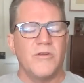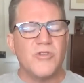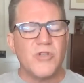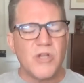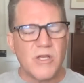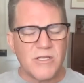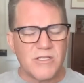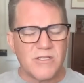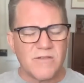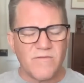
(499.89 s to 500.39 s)

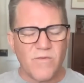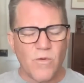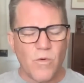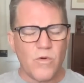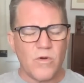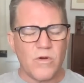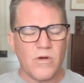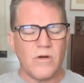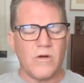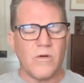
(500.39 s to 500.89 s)
just
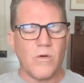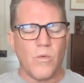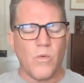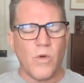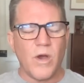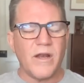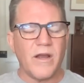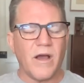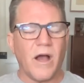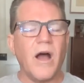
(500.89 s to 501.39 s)
for
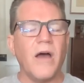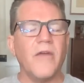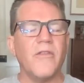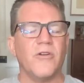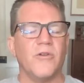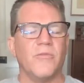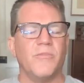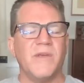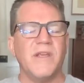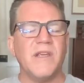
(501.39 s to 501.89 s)
what
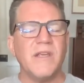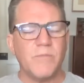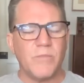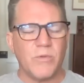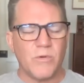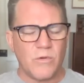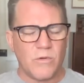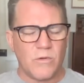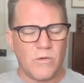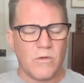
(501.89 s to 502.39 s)
other
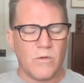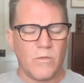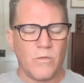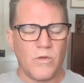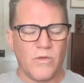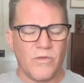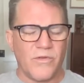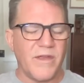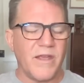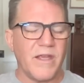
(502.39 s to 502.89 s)
people
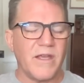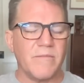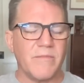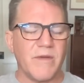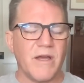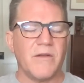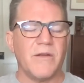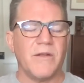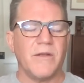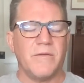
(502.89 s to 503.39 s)
will think
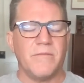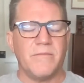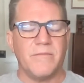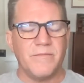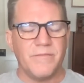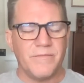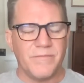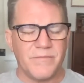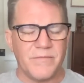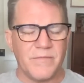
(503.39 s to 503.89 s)
about him.